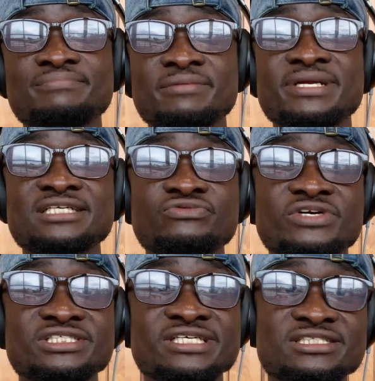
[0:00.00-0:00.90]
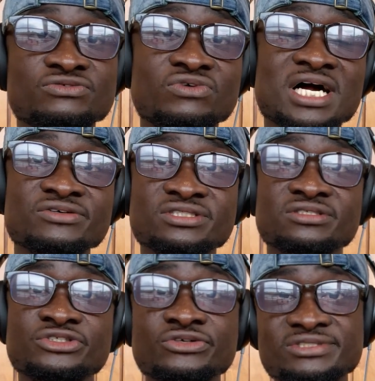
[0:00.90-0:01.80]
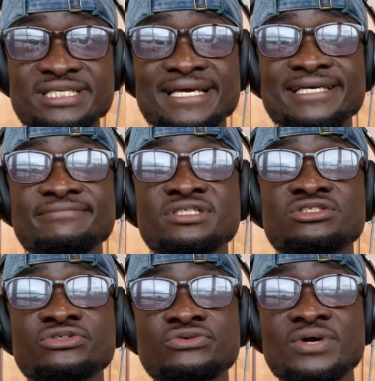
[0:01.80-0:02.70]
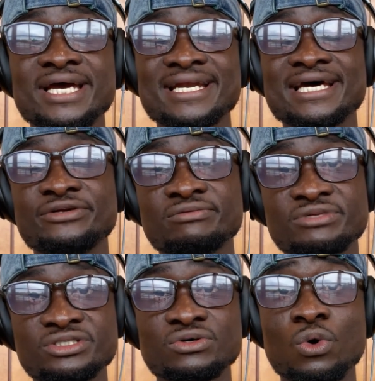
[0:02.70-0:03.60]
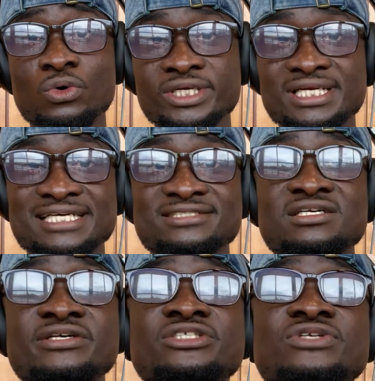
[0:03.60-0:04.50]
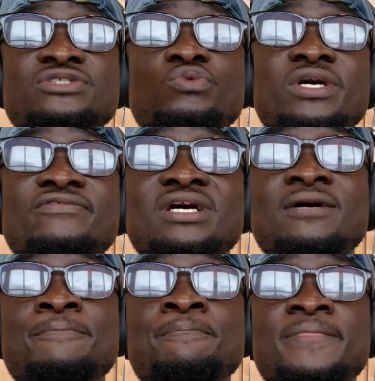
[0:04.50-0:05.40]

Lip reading: permanent residency route using the EB2 NIW or the National Interest Waiver